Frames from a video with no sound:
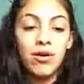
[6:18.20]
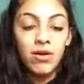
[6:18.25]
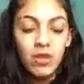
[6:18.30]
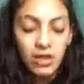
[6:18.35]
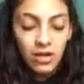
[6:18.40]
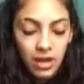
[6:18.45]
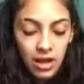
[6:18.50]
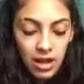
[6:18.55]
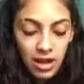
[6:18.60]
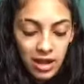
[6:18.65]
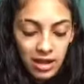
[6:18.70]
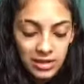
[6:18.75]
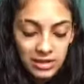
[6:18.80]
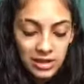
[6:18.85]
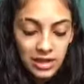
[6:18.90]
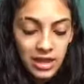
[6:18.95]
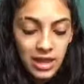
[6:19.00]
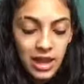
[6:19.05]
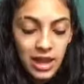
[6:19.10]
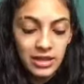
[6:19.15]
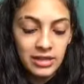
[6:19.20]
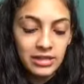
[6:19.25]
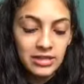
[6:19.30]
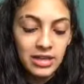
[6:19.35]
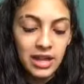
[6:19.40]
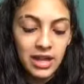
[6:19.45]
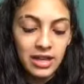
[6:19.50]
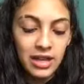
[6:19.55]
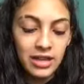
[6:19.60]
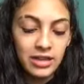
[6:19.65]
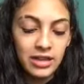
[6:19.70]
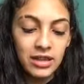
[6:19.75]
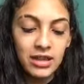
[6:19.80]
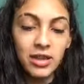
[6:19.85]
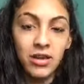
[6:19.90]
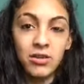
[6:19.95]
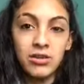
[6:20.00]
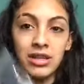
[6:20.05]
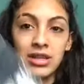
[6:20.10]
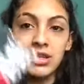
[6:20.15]
own clogs. And then I just got like the
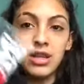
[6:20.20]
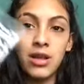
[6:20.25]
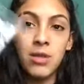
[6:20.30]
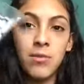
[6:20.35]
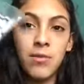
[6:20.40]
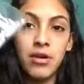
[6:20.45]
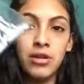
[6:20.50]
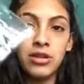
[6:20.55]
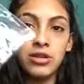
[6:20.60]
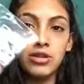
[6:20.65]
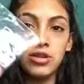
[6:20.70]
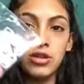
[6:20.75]
little thing that you put on the